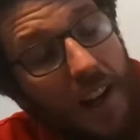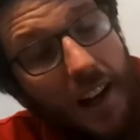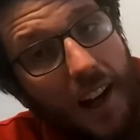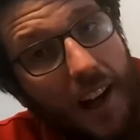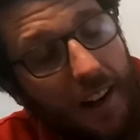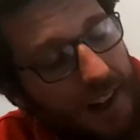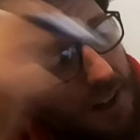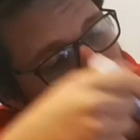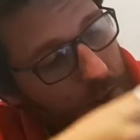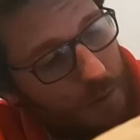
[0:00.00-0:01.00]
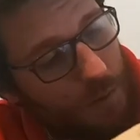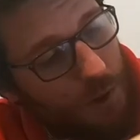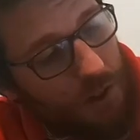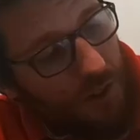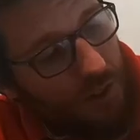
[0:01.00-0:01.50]
And I go,
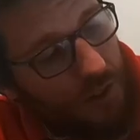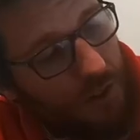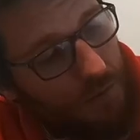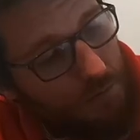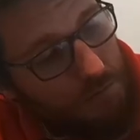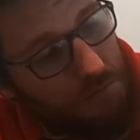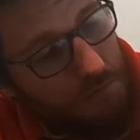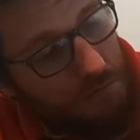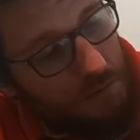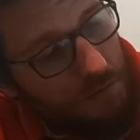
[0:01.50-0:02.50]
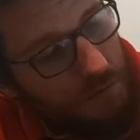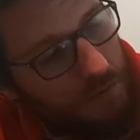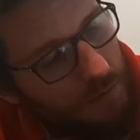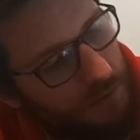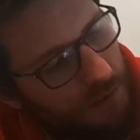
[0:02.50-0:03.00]
looks
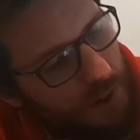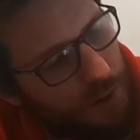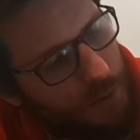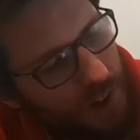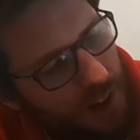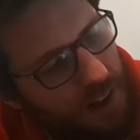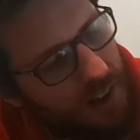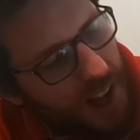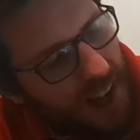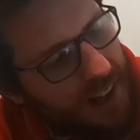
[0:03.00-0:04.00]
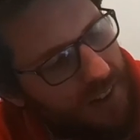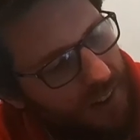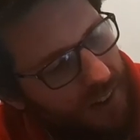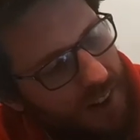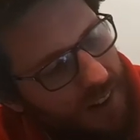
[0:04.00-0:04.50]
more like an add-in
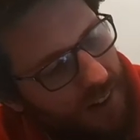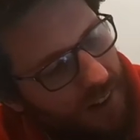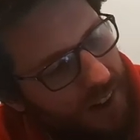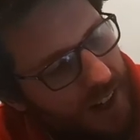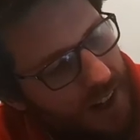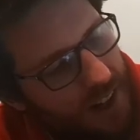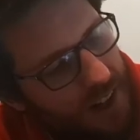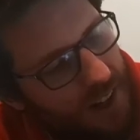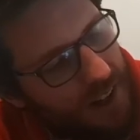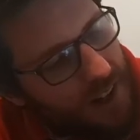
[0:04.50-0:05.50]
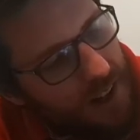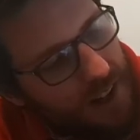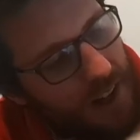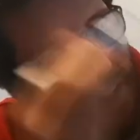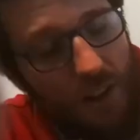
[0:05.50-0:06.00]
sign, sorry.
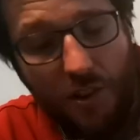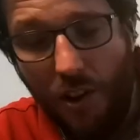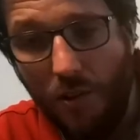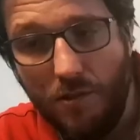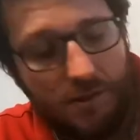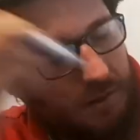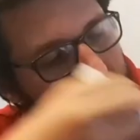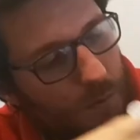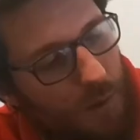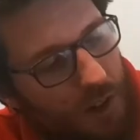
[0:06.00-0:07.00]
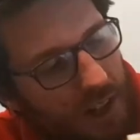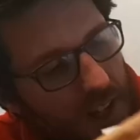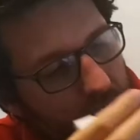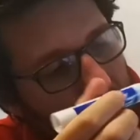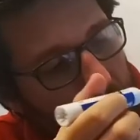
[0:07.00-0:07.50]
So, what
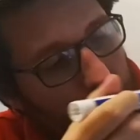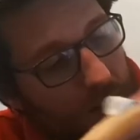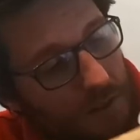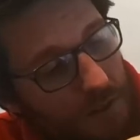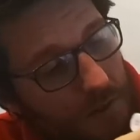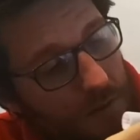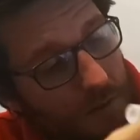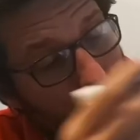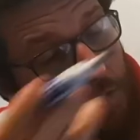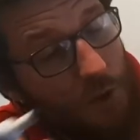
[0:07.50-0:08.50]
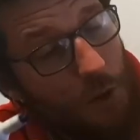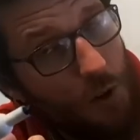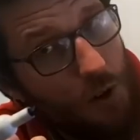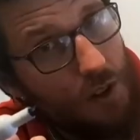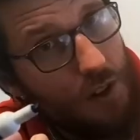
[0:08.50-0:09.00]
is
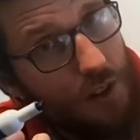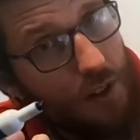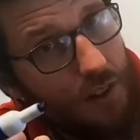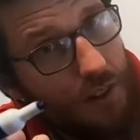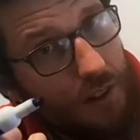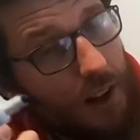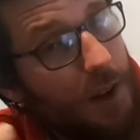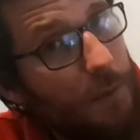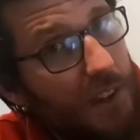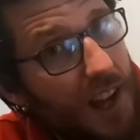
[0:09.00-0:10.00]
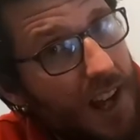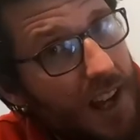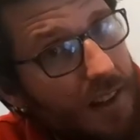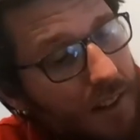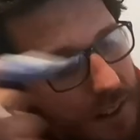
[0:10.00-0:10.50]
4 times
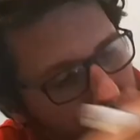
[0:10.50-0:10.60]
8?